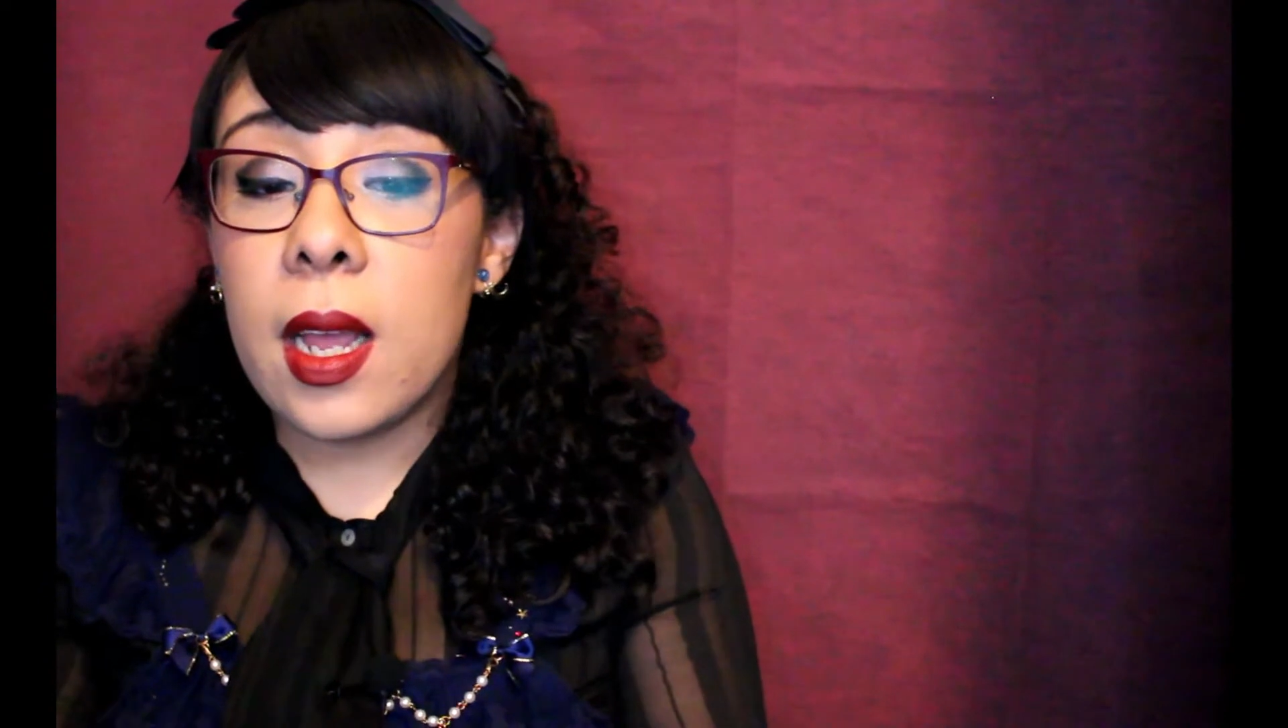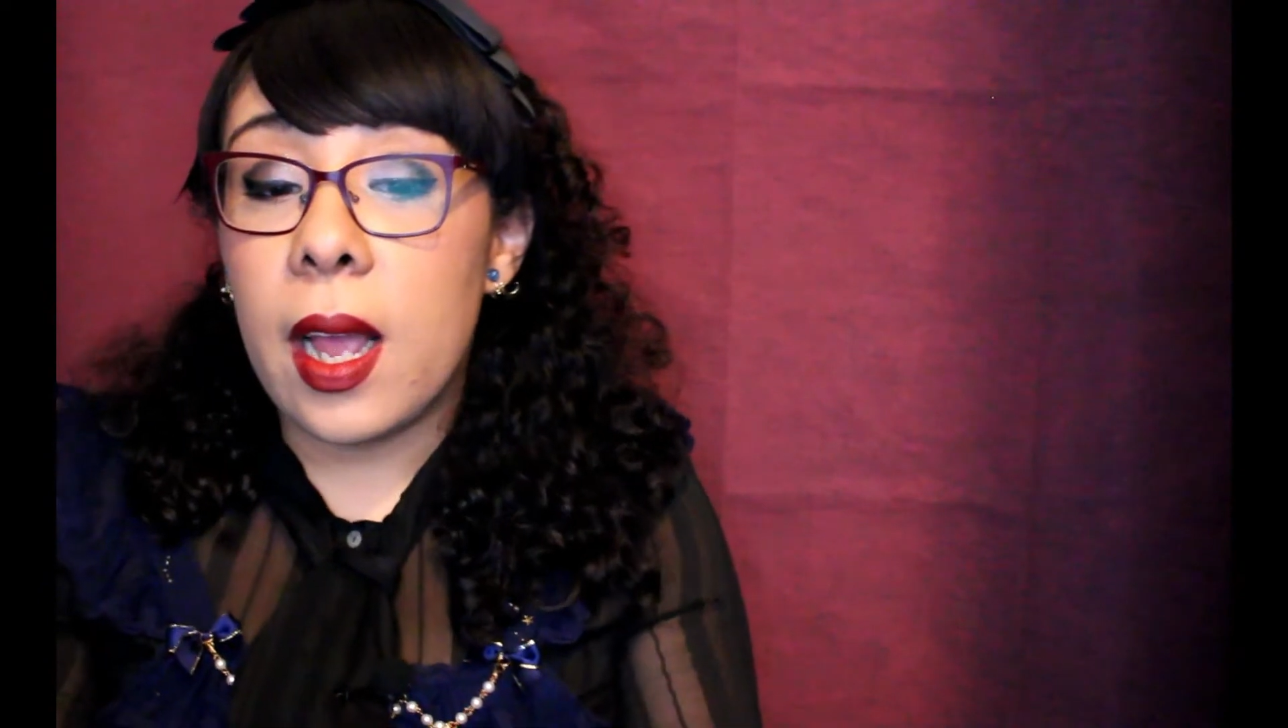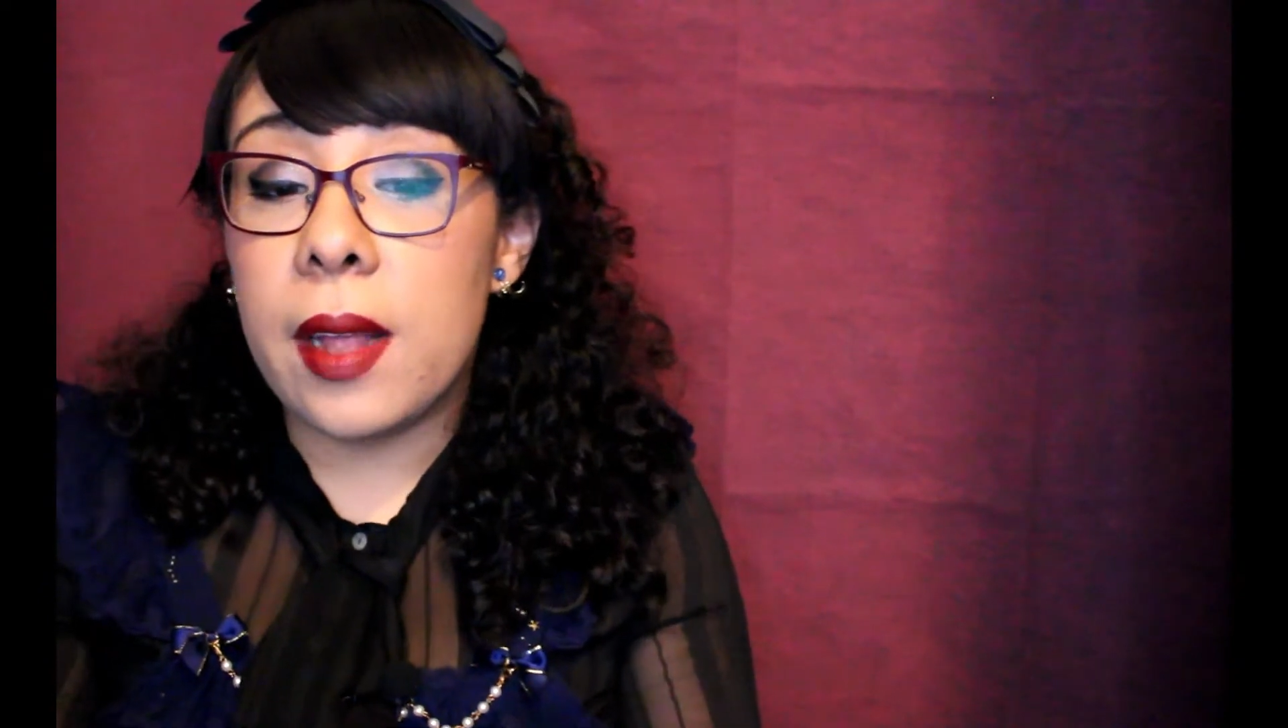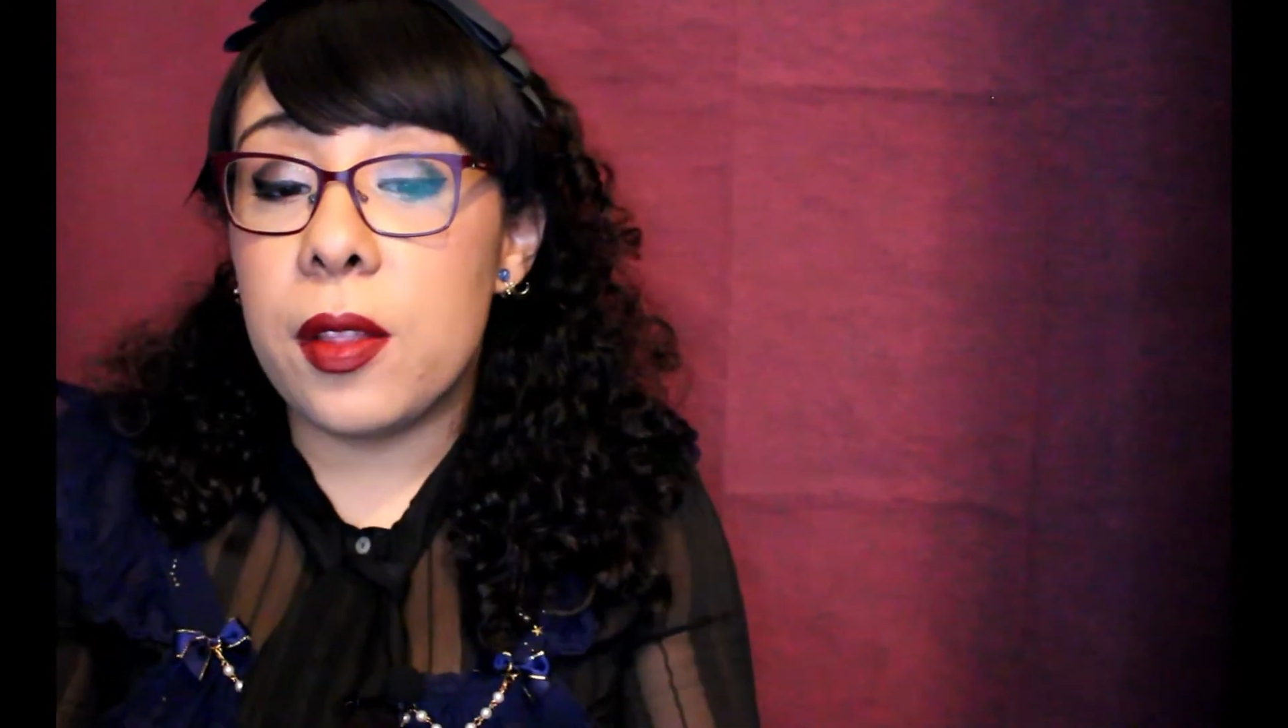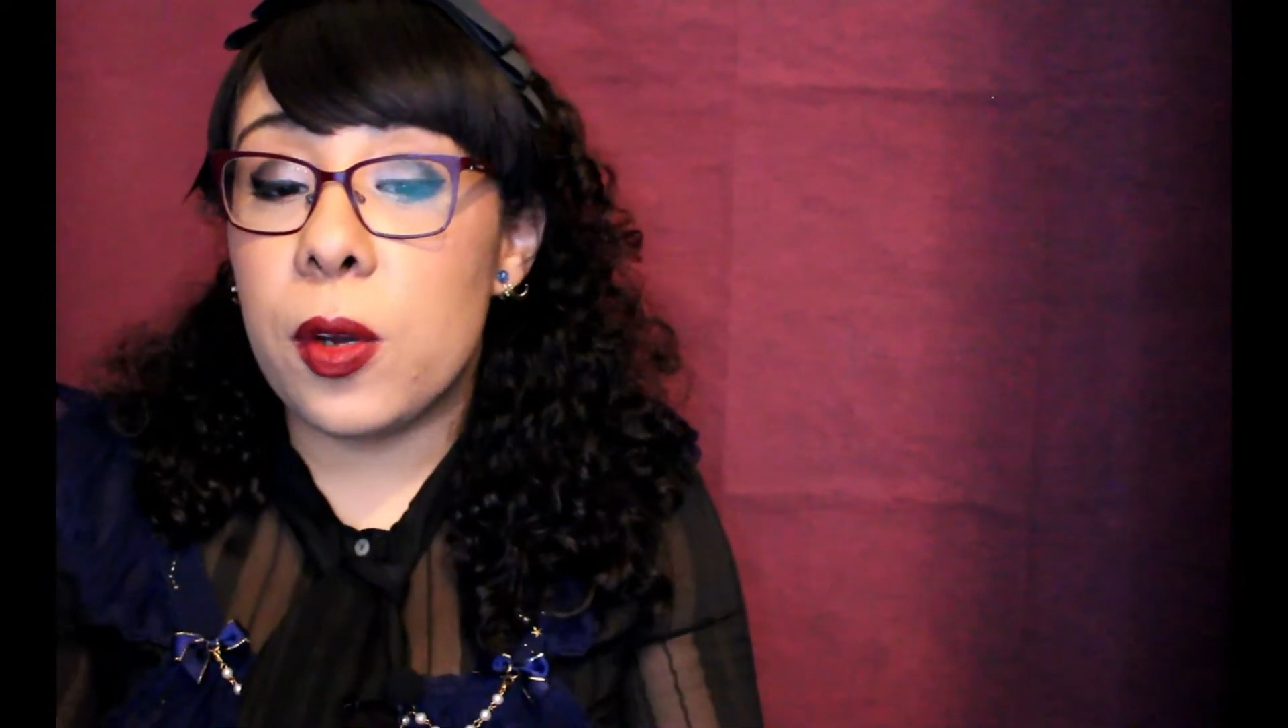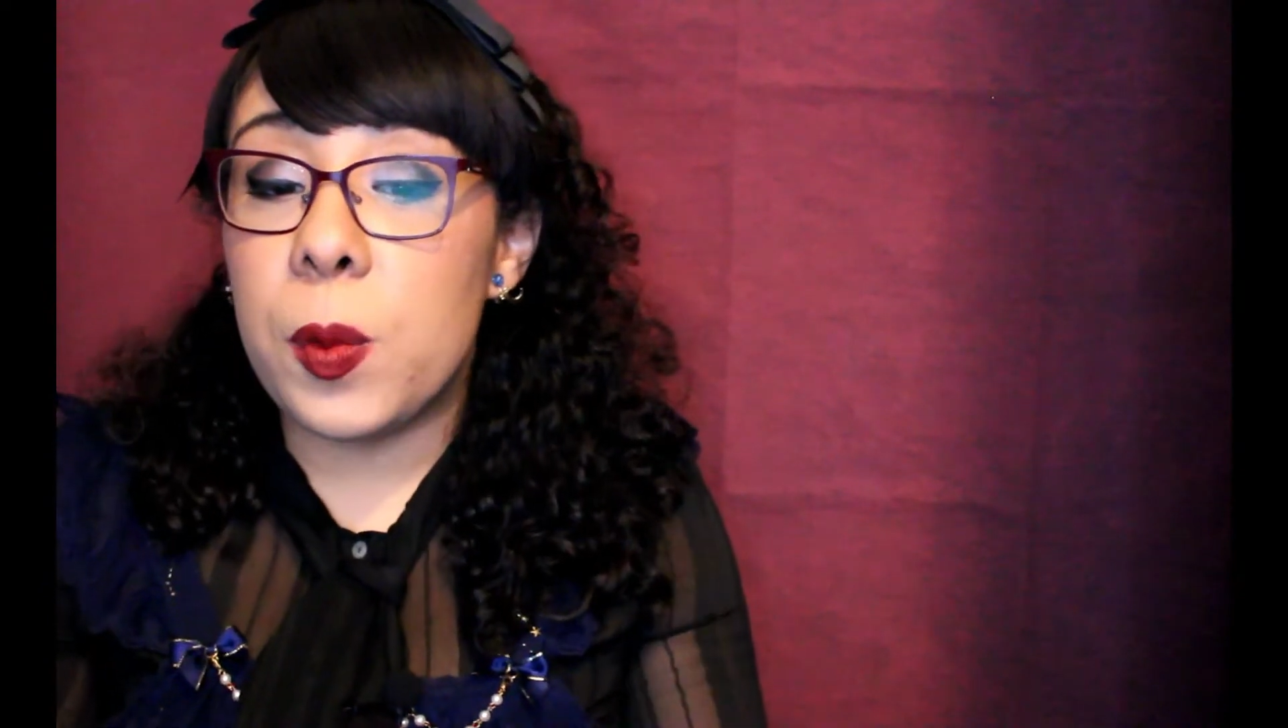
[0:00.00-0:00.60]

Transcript: and their